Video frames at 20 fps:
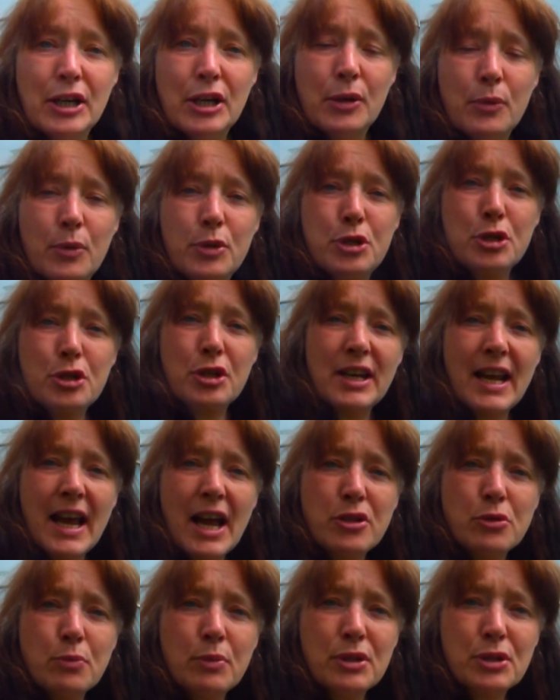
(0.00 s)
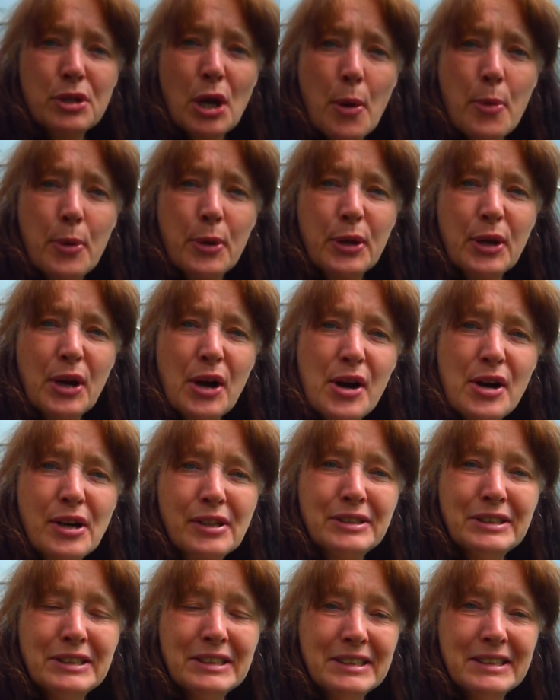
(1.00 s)
I'm just going to head up the top of the
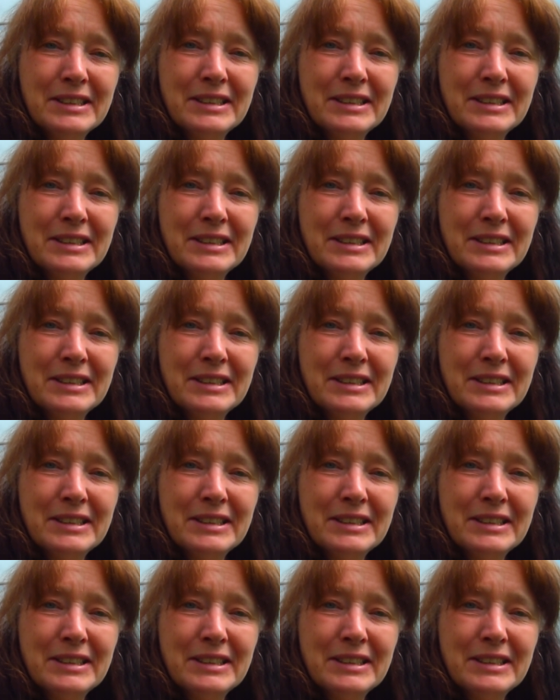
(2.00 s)
garden